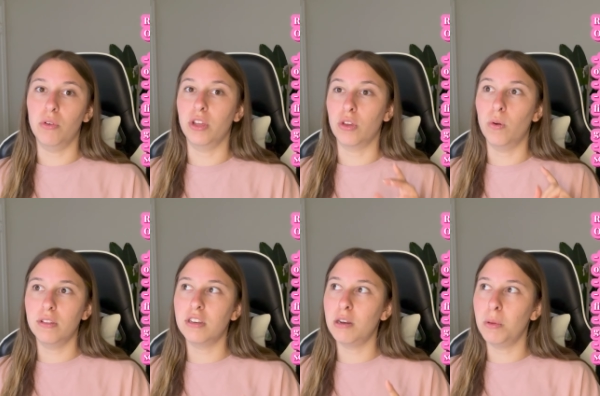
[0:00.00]
Like you
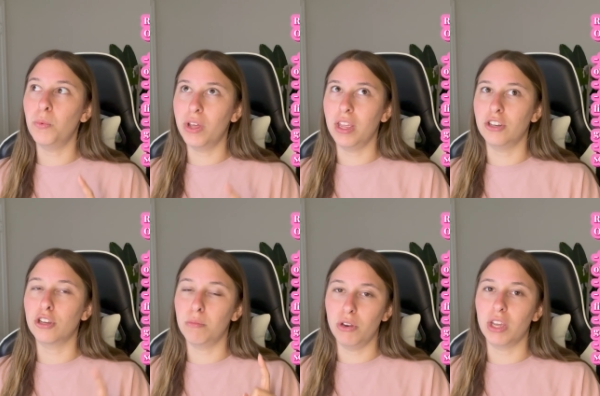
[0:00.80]
always need to be willing to
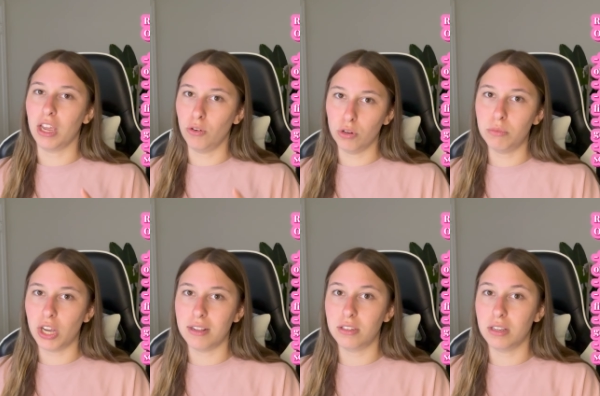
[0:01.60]
communicate in group
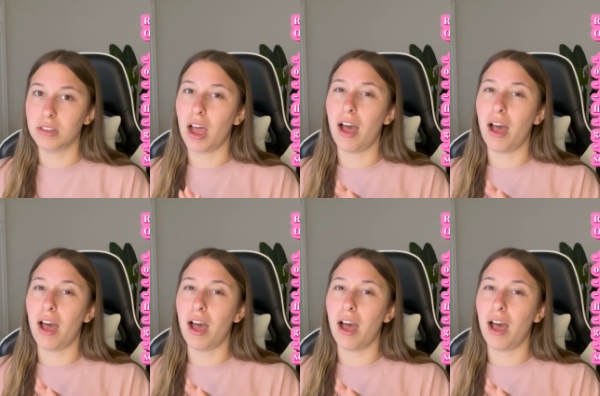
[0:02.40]
chats because